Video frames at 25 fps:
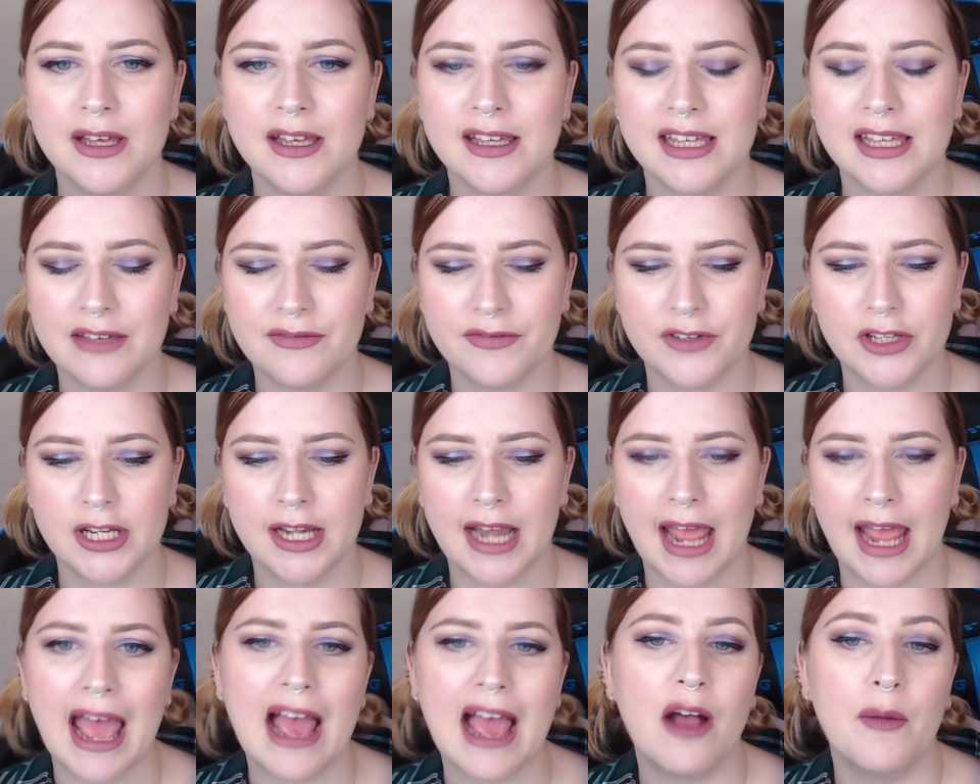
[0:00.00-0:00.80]
given
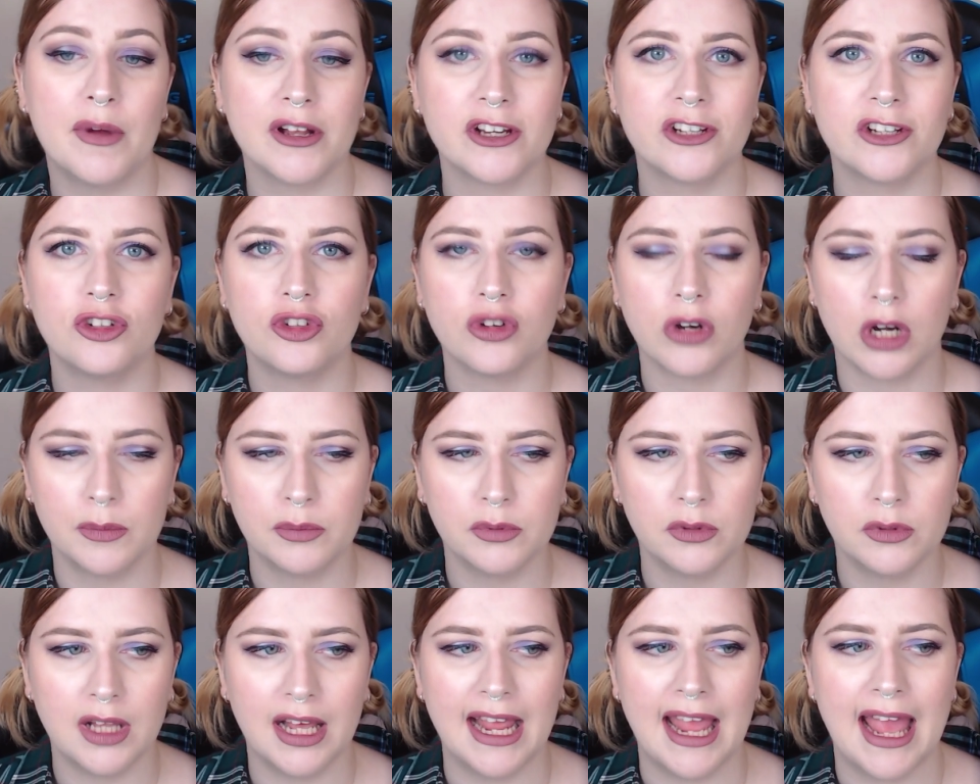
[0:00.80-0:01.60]
how much
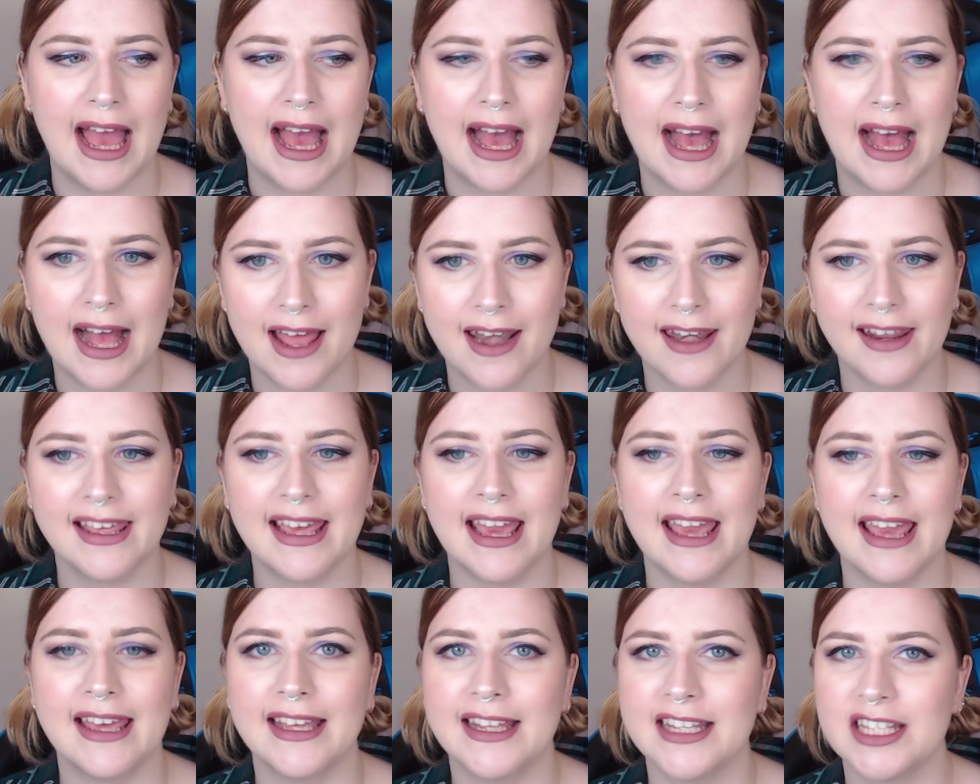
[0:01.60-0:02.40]
trouble I had
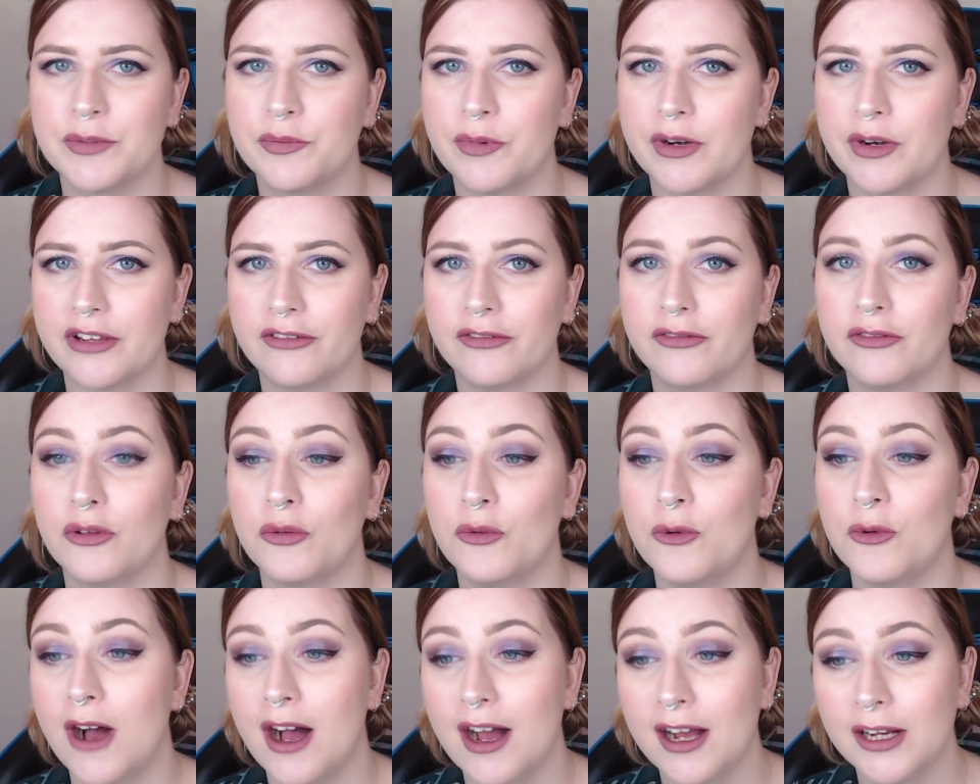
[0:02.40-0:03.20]
getting into Breath of the
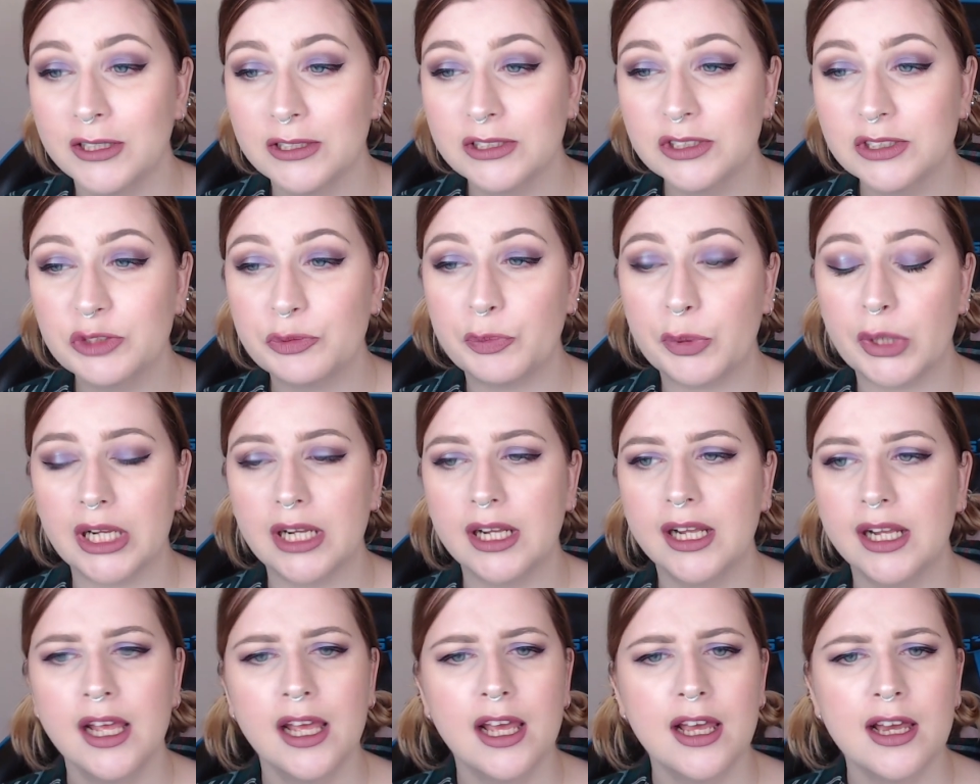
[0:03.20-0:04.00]
Wild, but
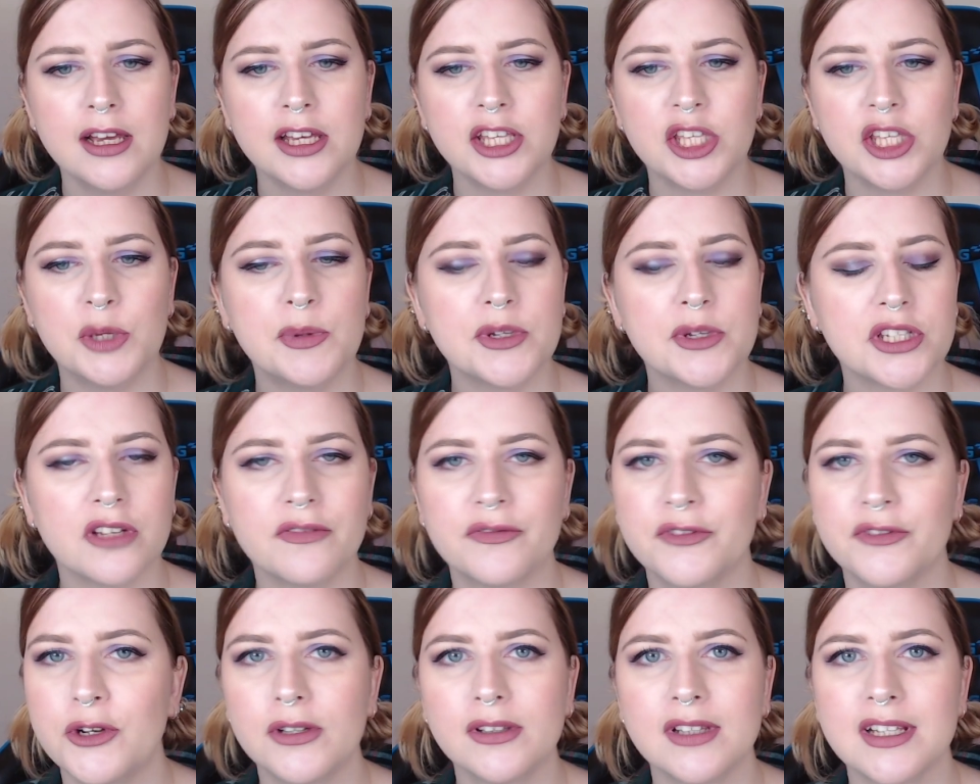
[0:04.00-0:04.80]
Ubisoft
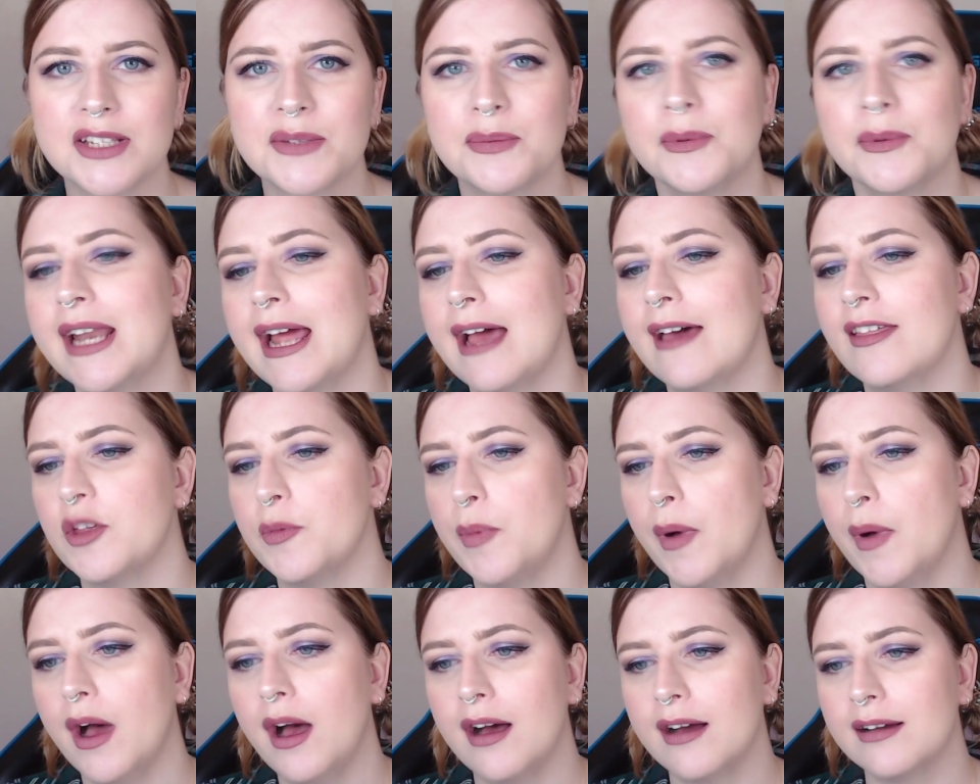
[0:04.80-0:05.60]
knocked this one out of the
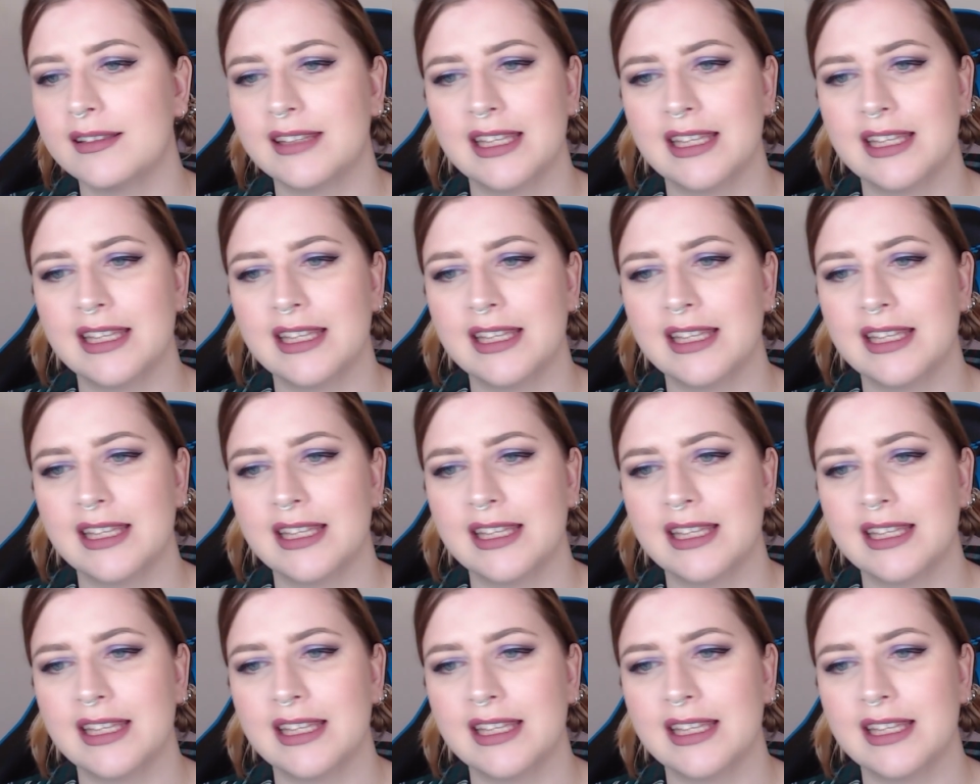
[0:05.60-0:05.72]
park.